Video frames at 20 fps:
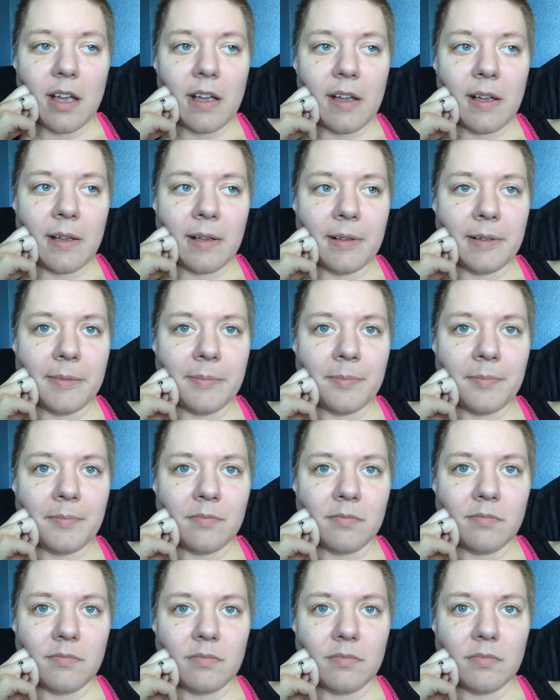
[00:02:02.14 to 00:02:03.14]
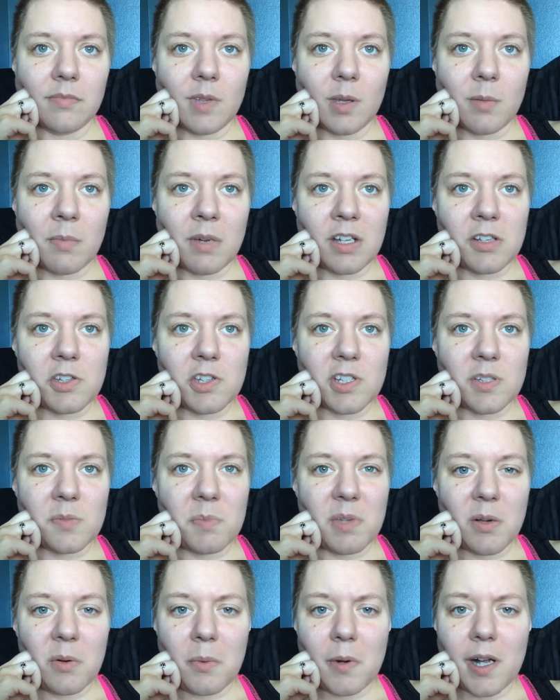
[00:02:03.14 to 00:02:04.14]
It might just
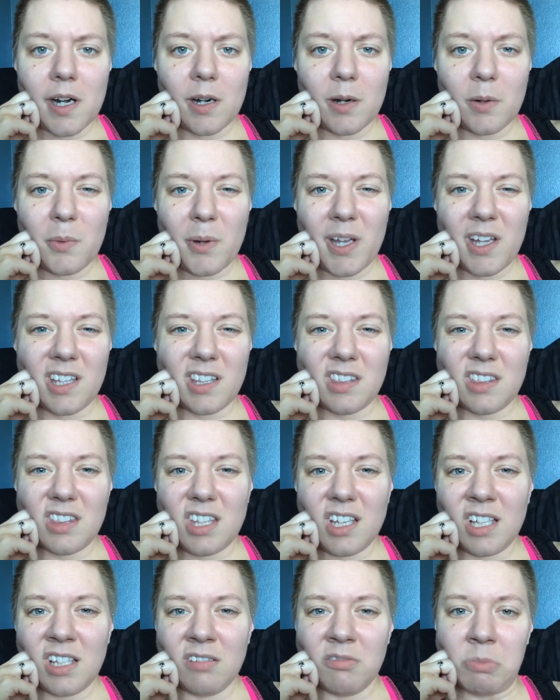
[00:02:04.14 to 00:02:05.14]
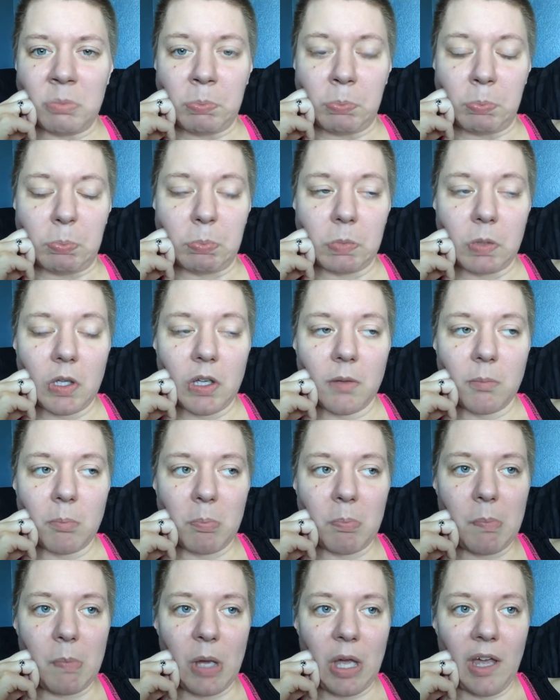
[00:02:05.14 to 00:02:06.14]
be a water weight thing,
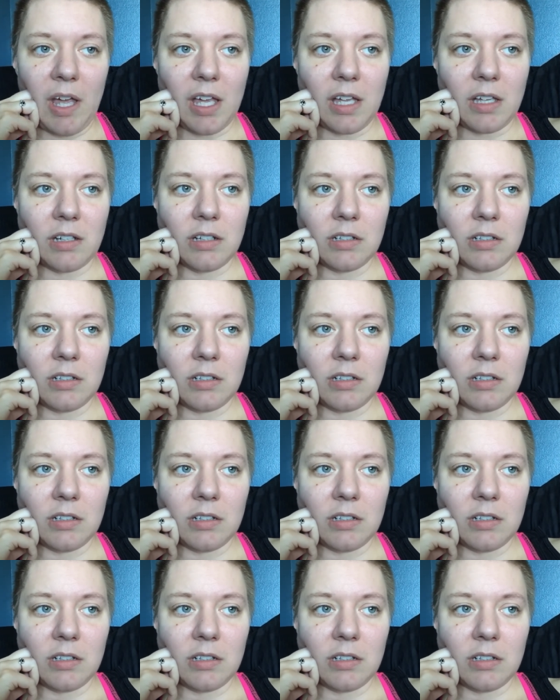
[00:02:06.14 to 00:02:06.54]
but